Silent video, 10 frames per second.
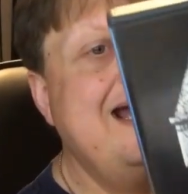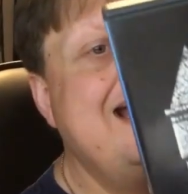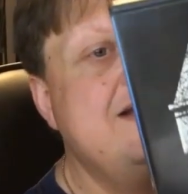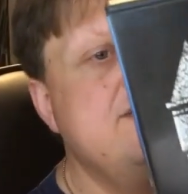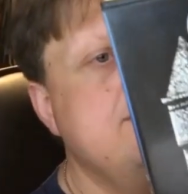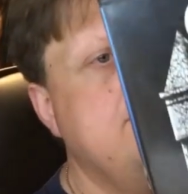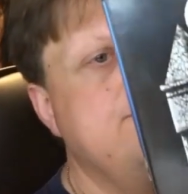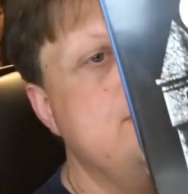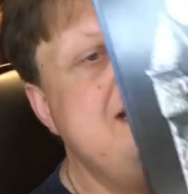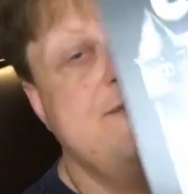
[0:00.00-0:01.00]
it had
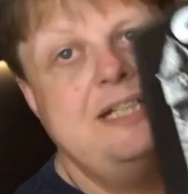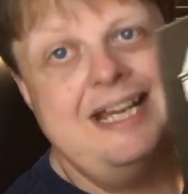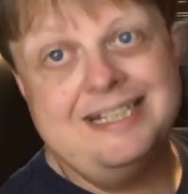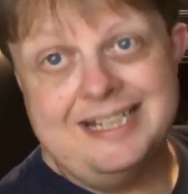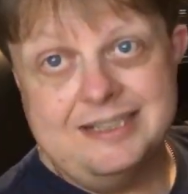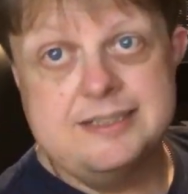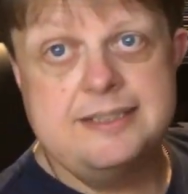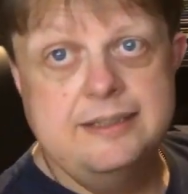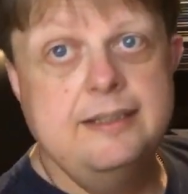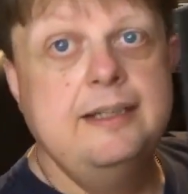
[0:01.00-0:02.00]
three different
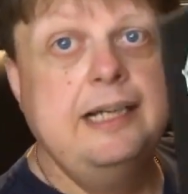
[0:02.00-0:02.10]
endings,